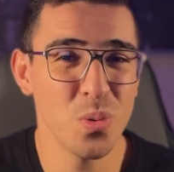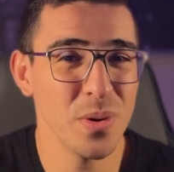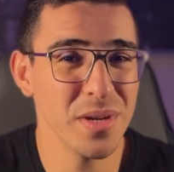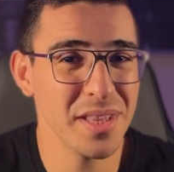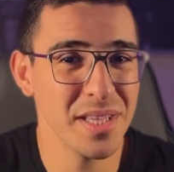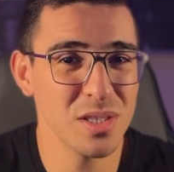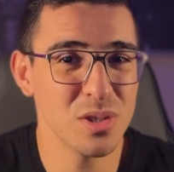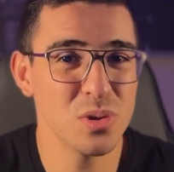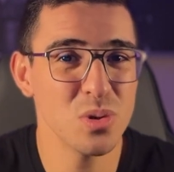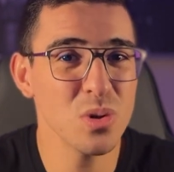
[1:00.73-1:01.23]
with
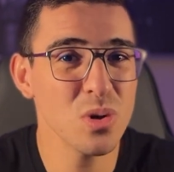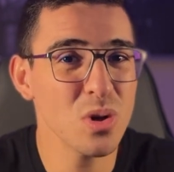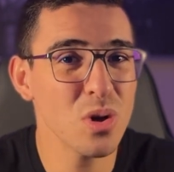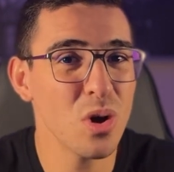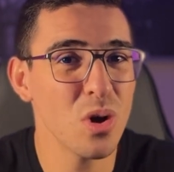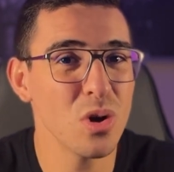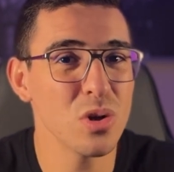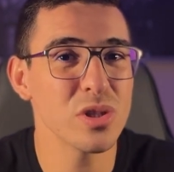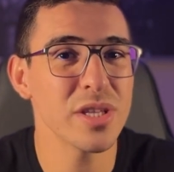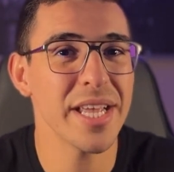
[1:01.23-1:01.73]
a tool
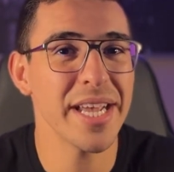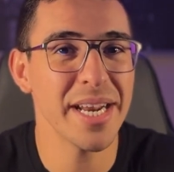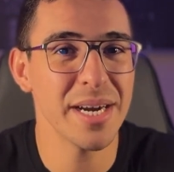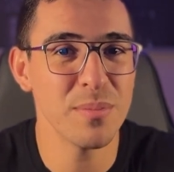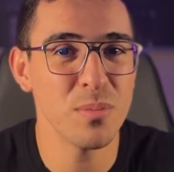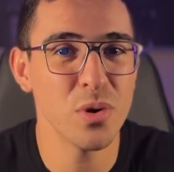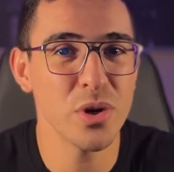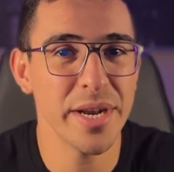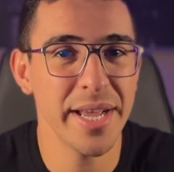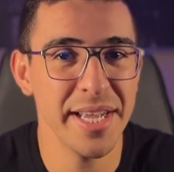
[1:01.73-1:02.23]
called
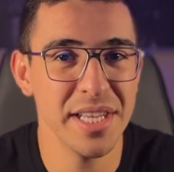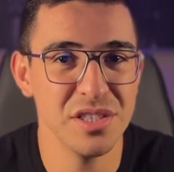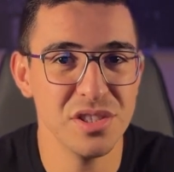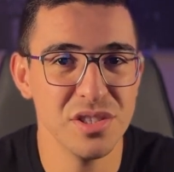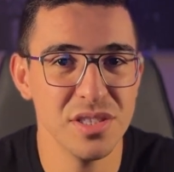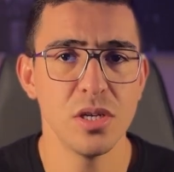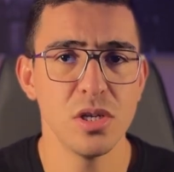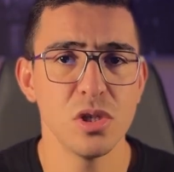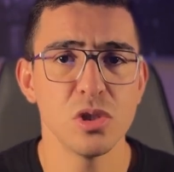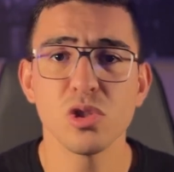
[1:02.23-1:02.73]

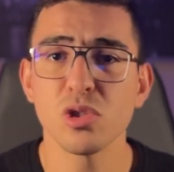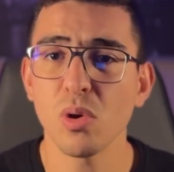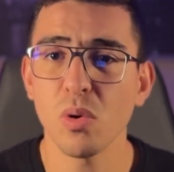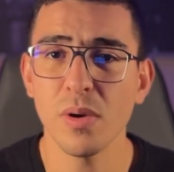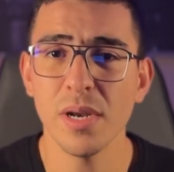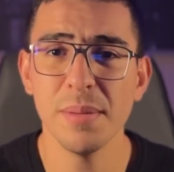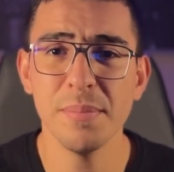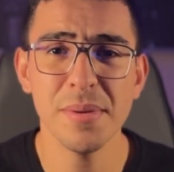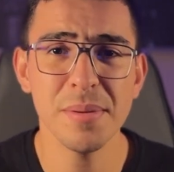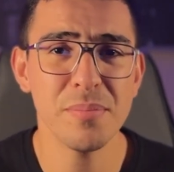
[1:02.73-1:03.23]
Airmon-NG. So
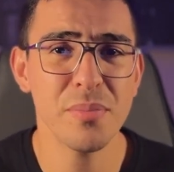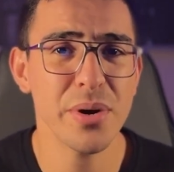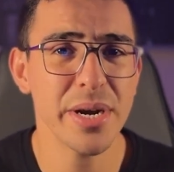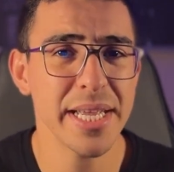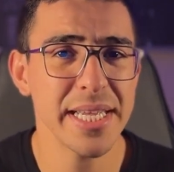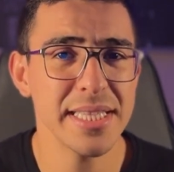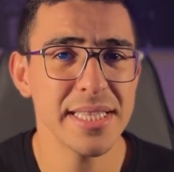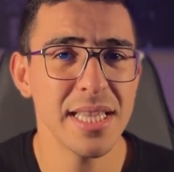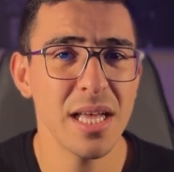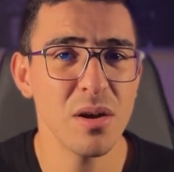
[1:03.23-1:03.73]
let me break
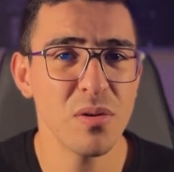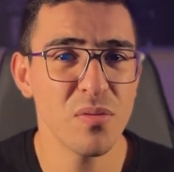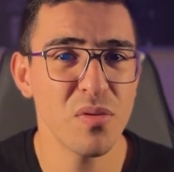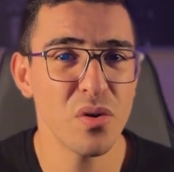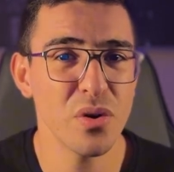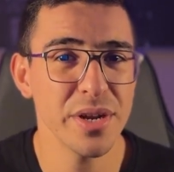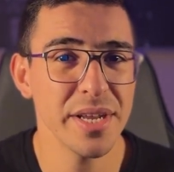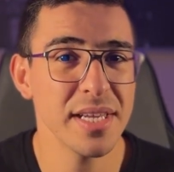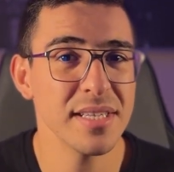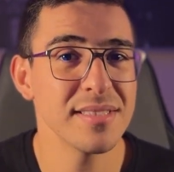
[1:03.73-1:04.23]
it down
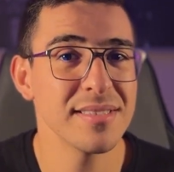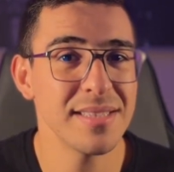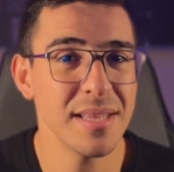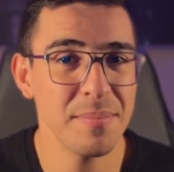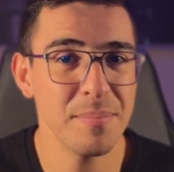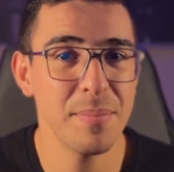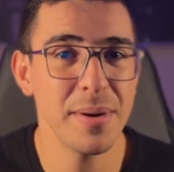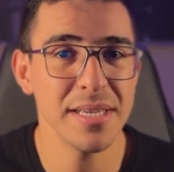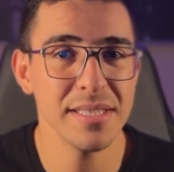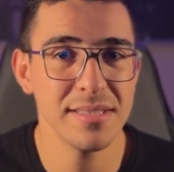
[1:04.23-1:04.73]
for you step by